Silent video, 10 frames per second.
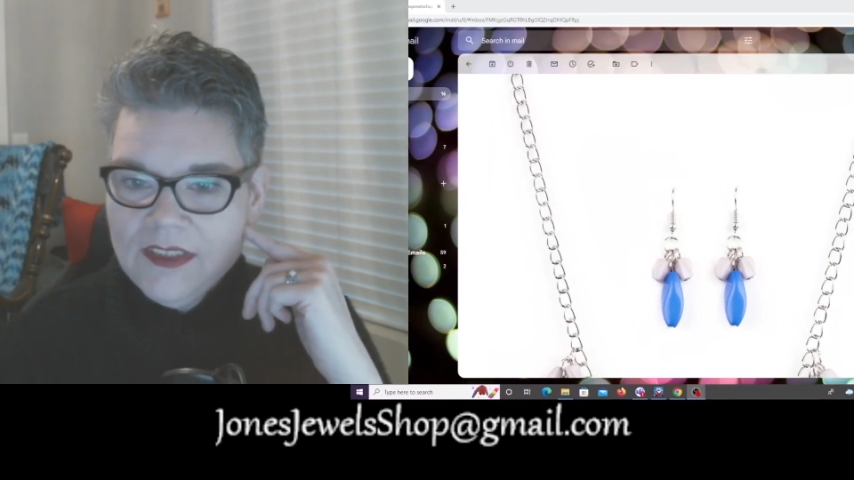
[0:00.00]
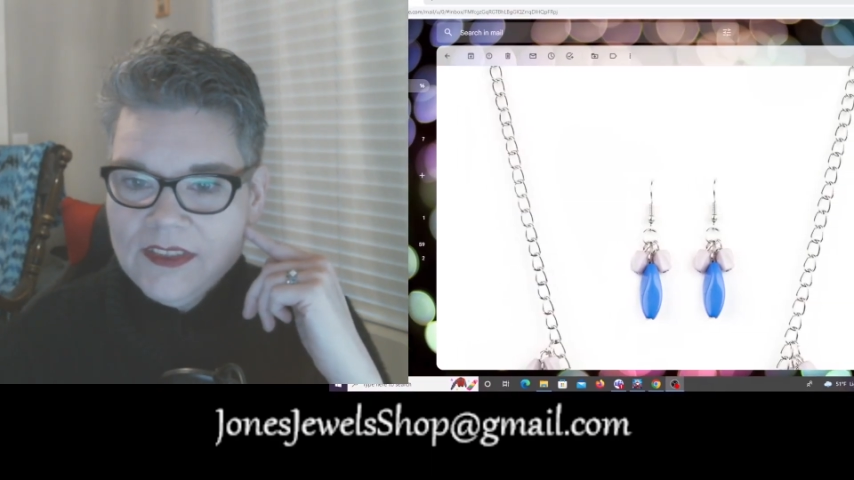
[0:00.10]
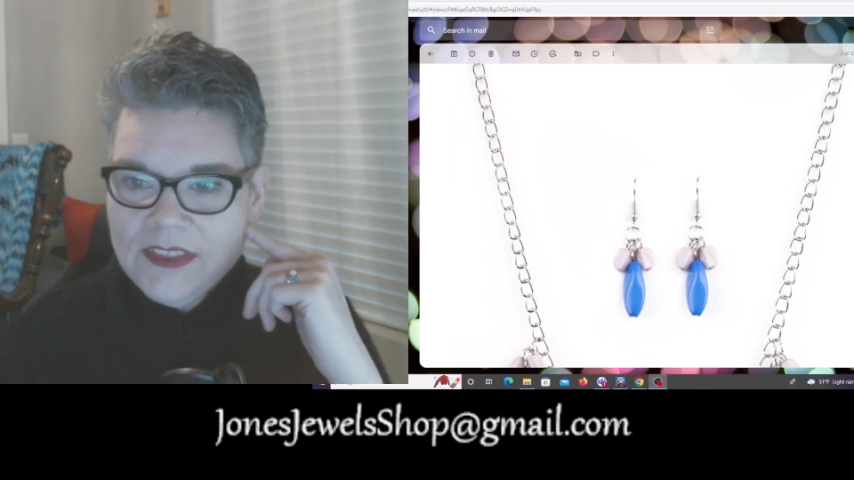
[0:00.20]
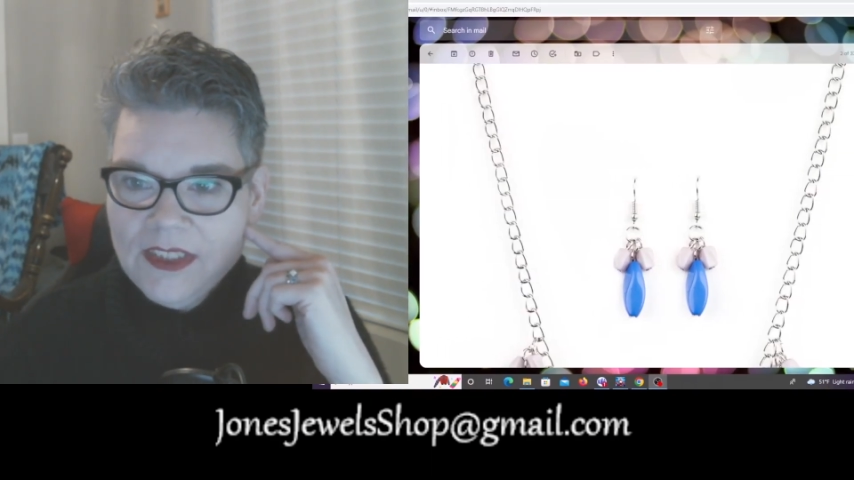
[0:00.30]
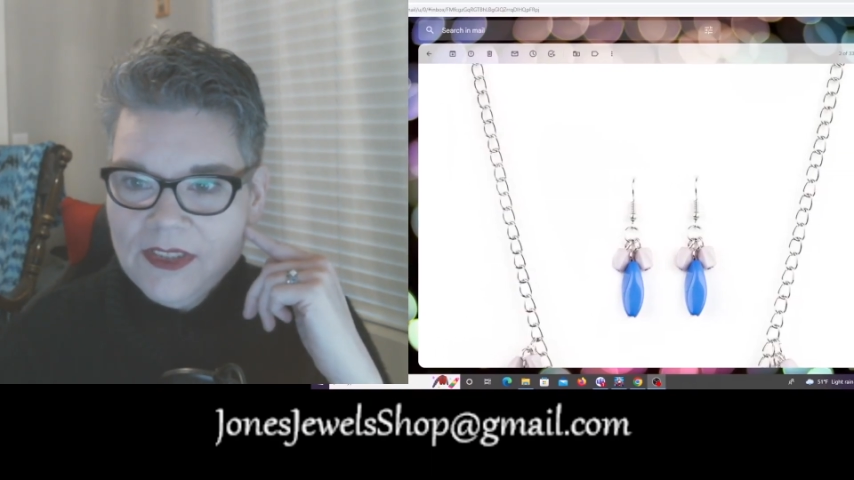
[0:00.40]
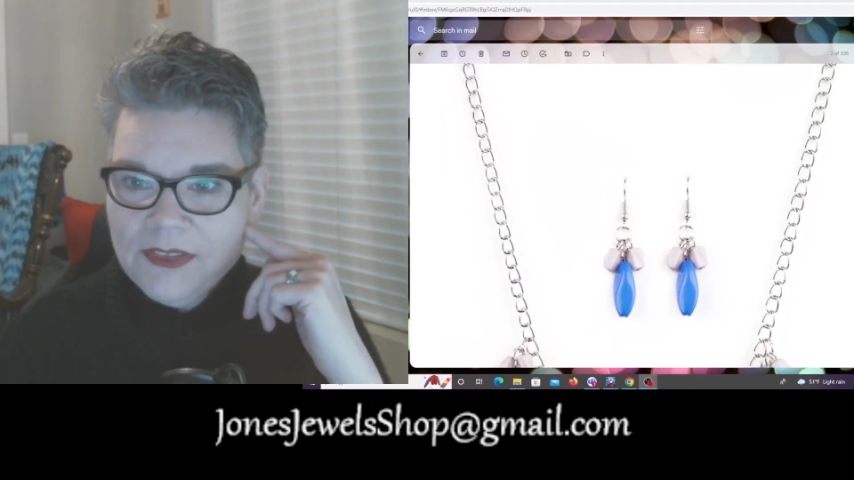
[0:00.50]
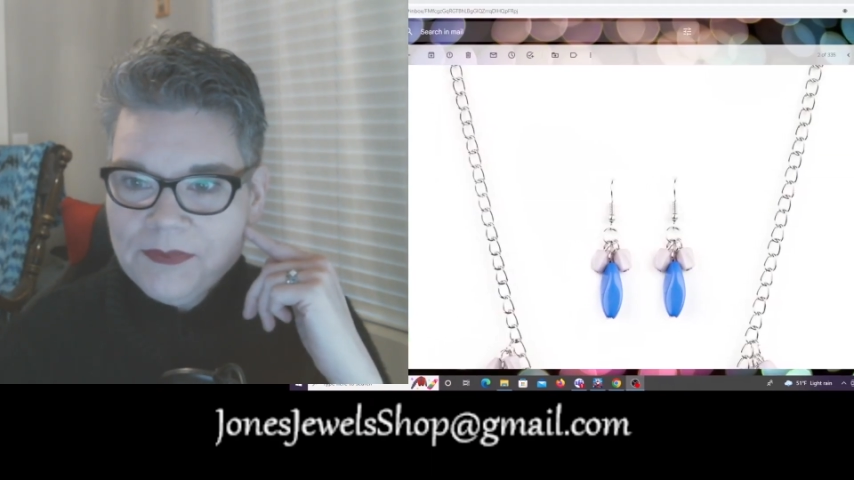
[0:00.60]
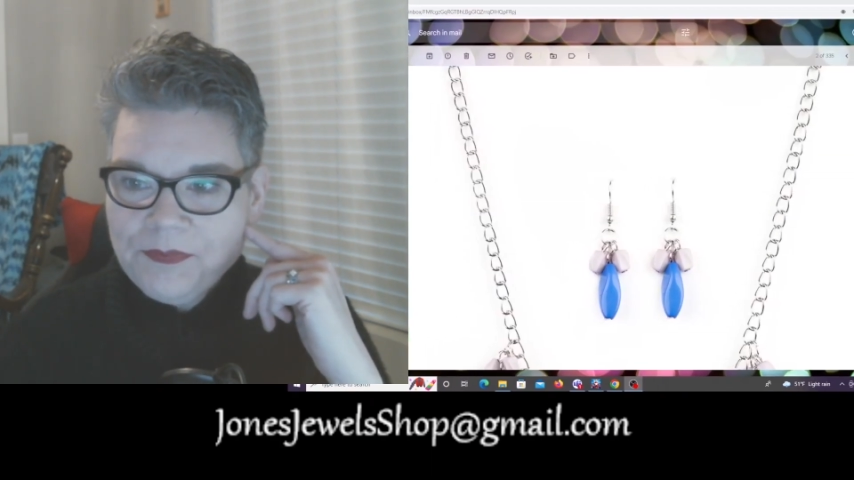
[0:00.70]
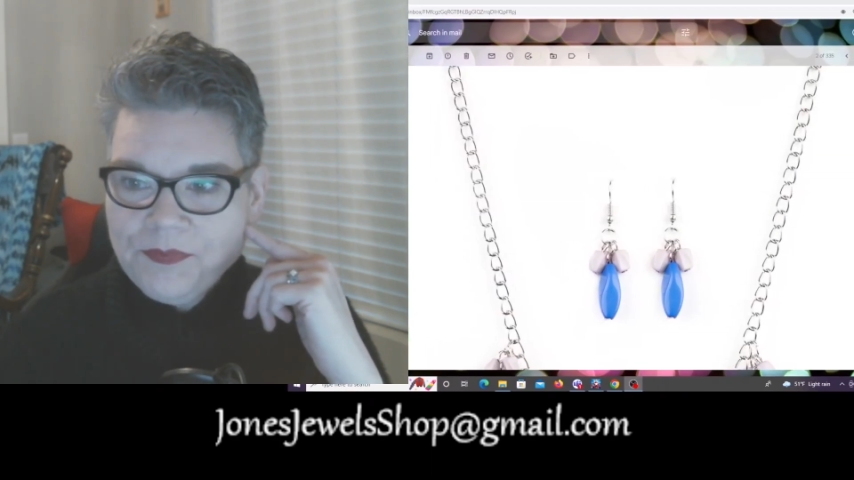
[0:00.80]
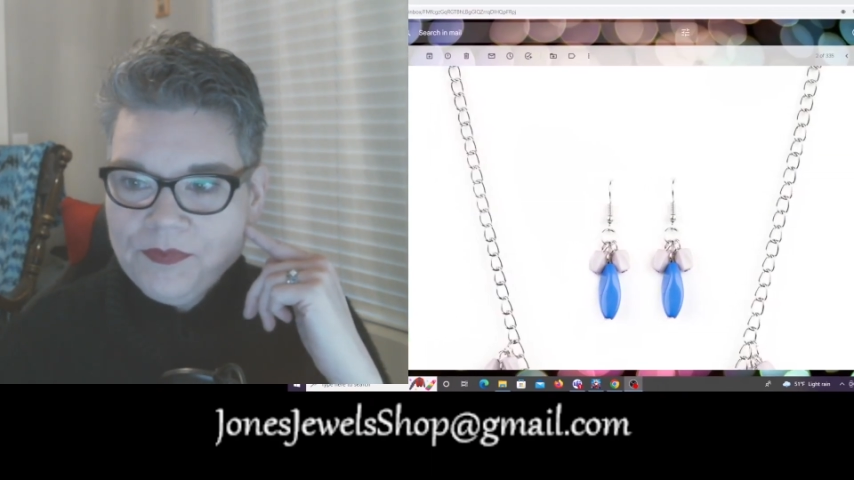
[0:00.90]
So
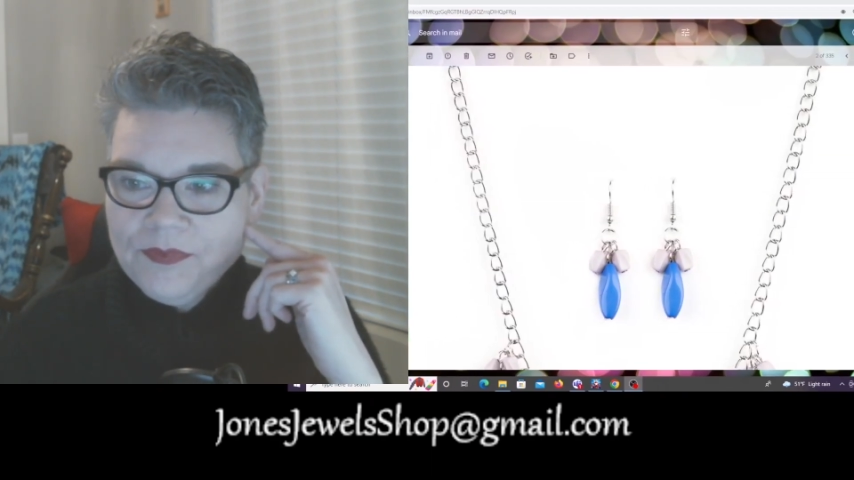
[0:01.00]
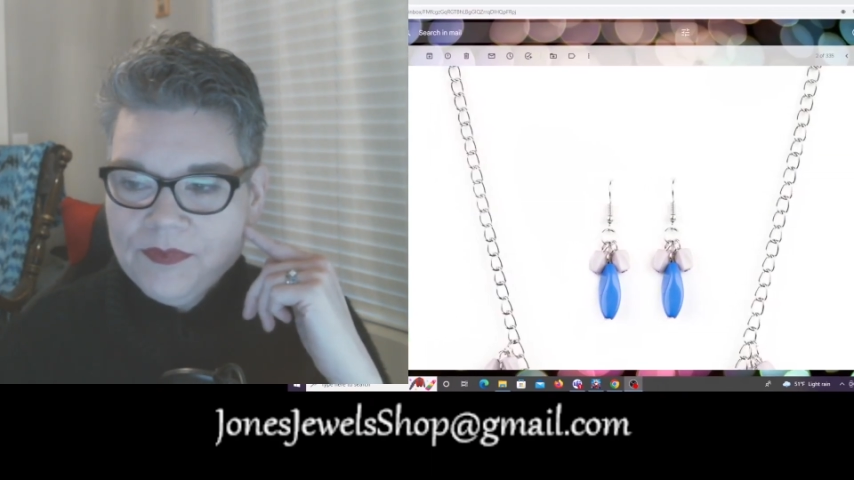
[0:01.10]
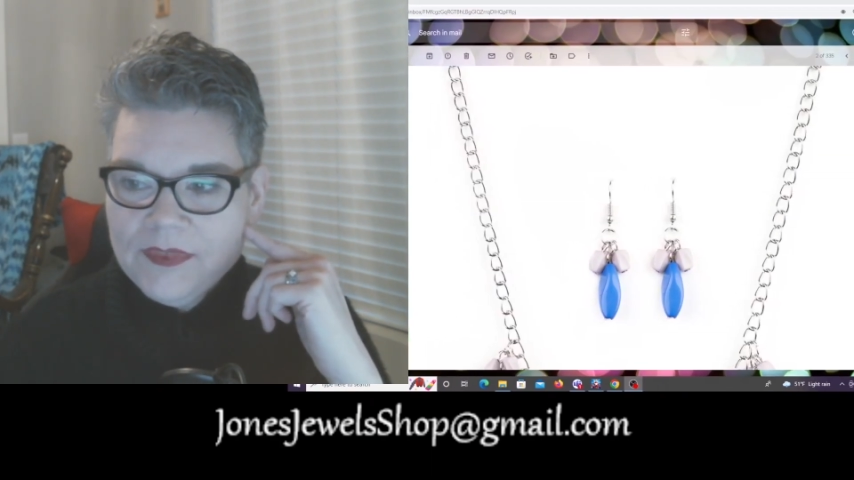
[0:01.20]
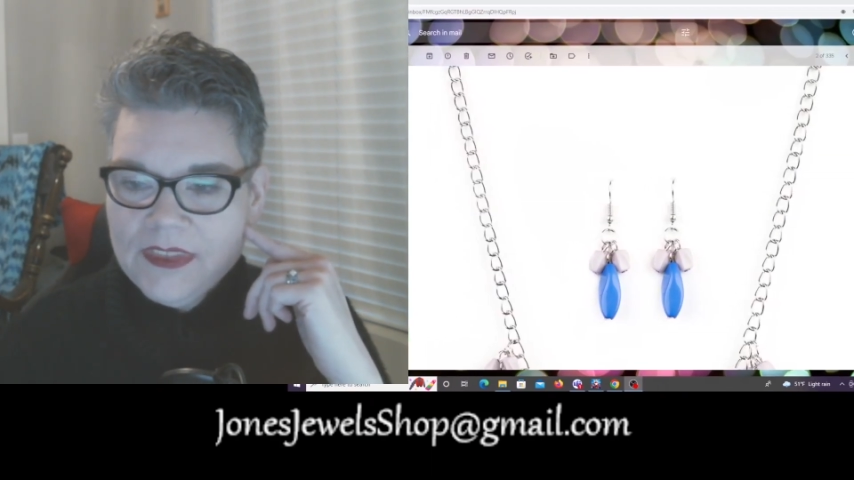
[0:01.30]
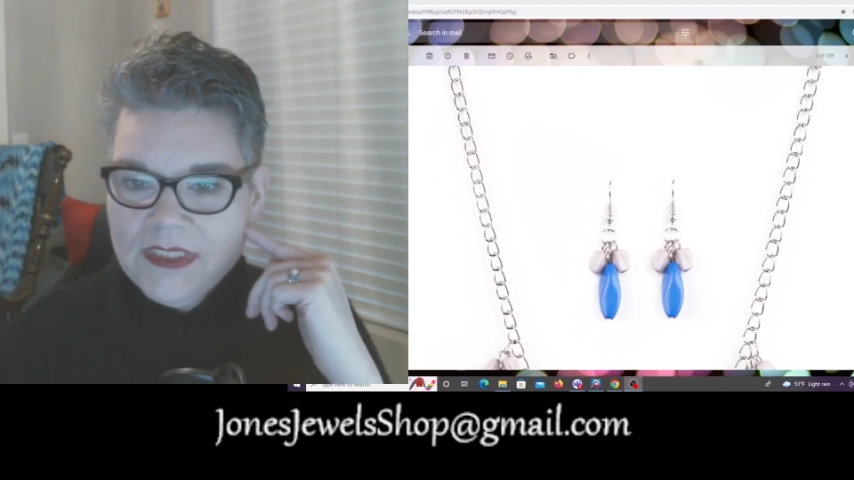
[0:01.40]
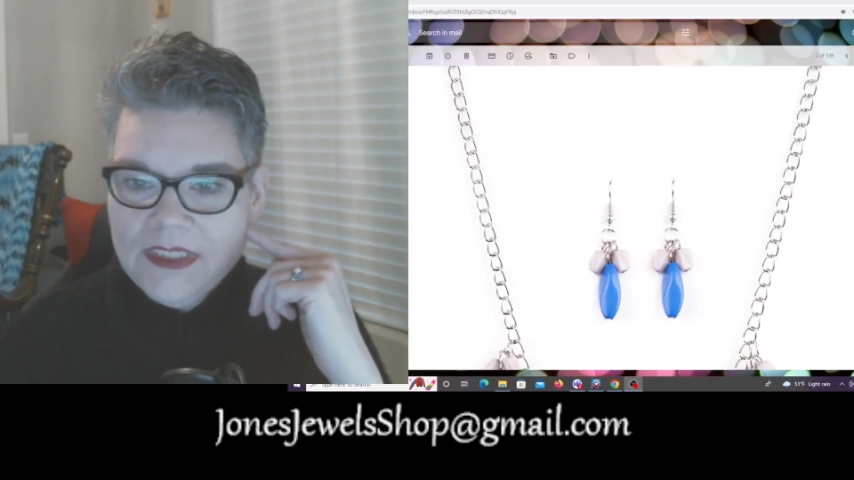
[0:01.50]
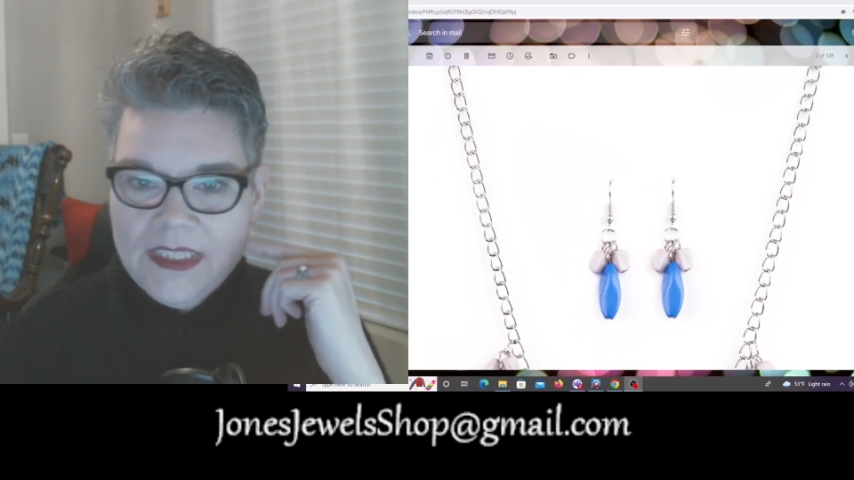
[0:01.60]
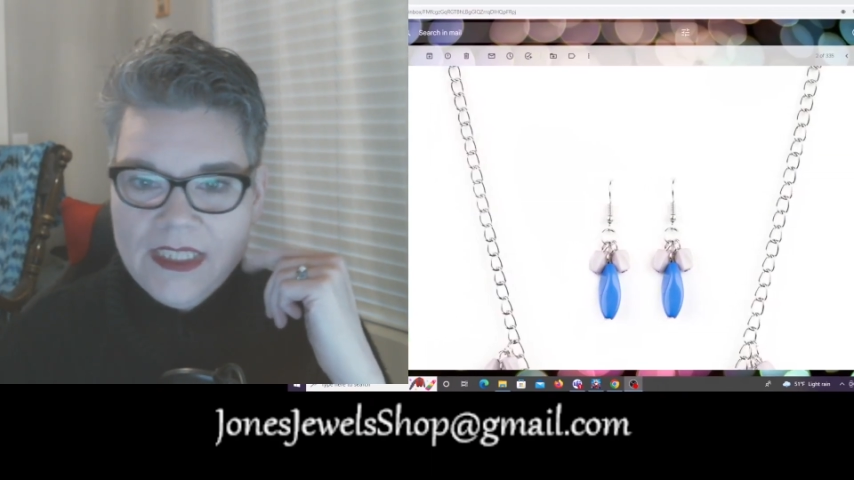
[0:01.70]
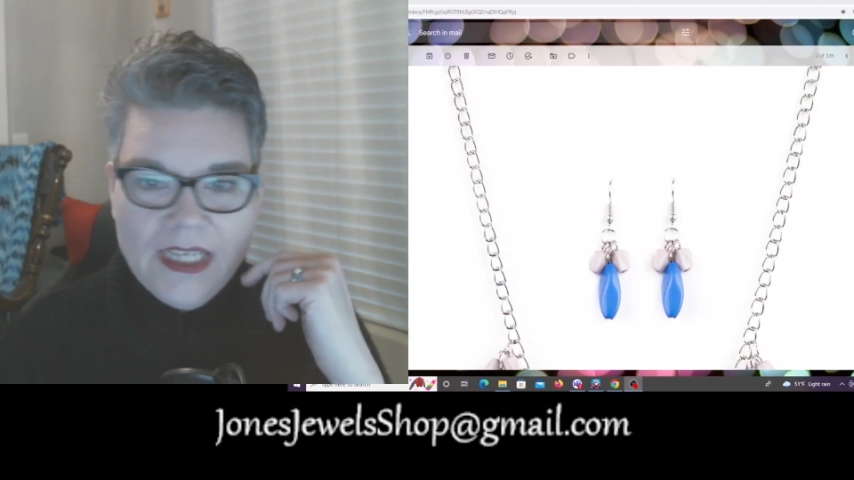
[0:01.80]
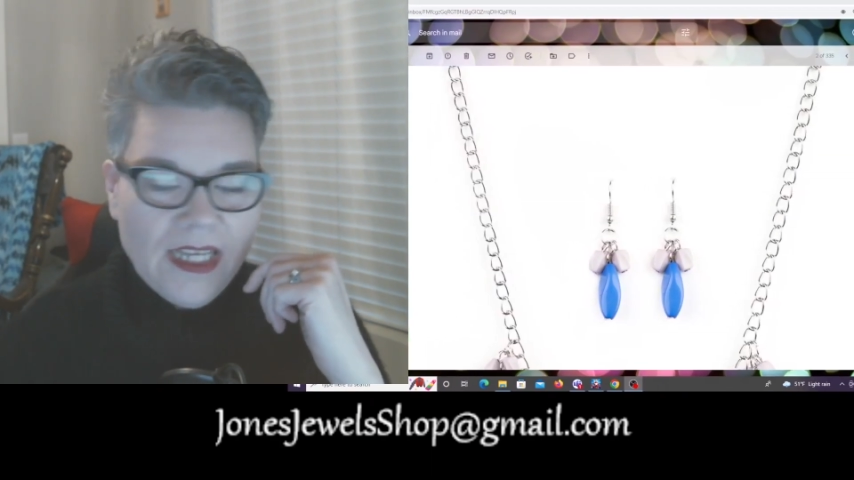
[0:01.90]

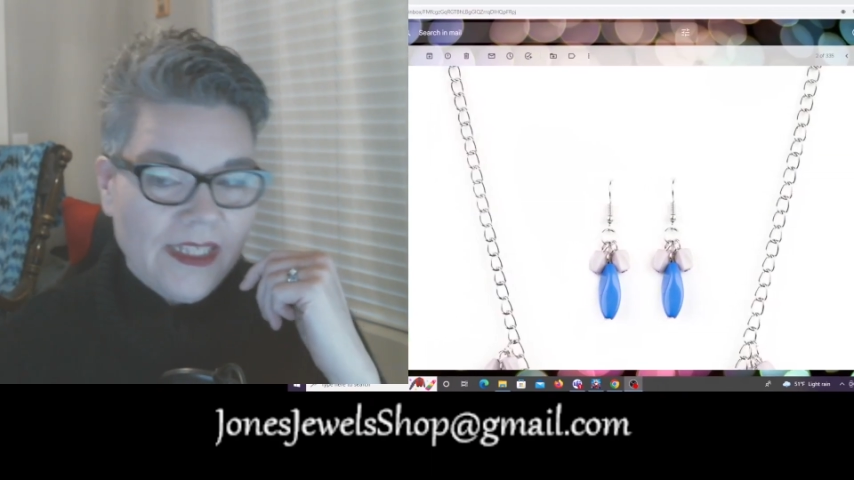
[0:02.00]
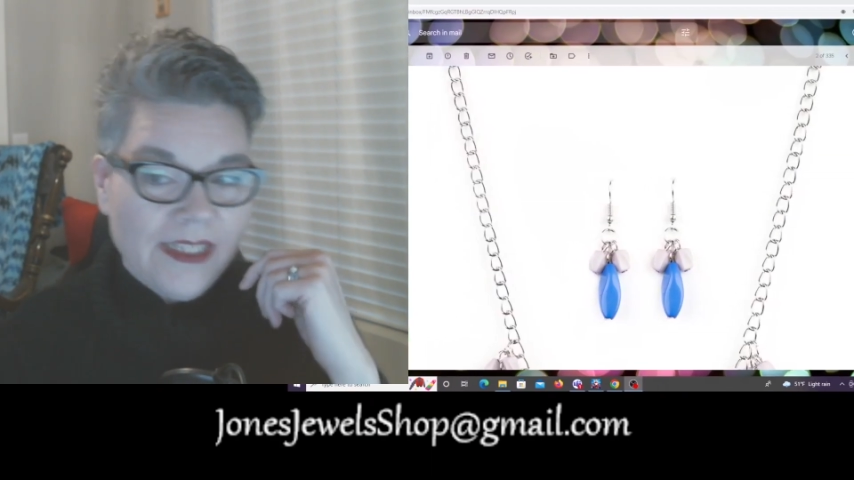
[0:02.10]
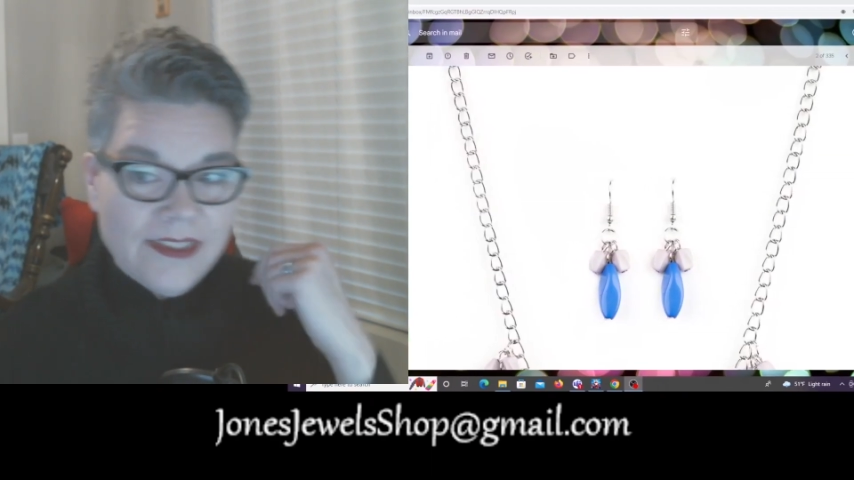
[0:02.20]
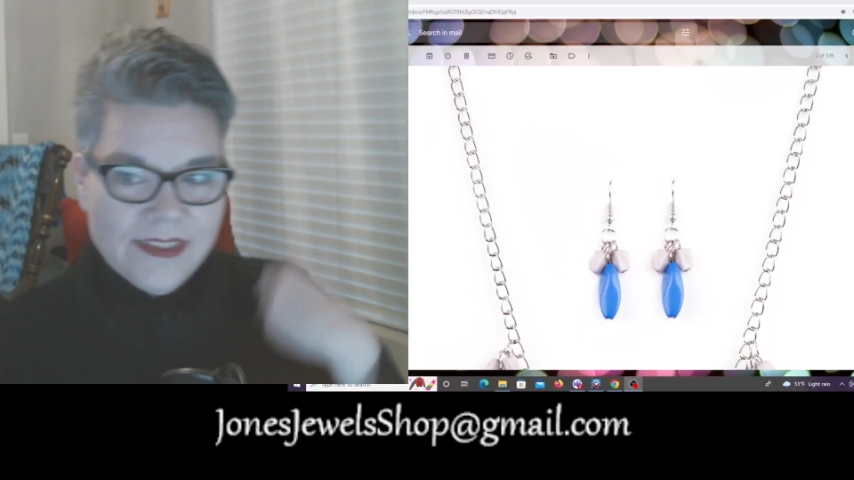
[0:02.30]
here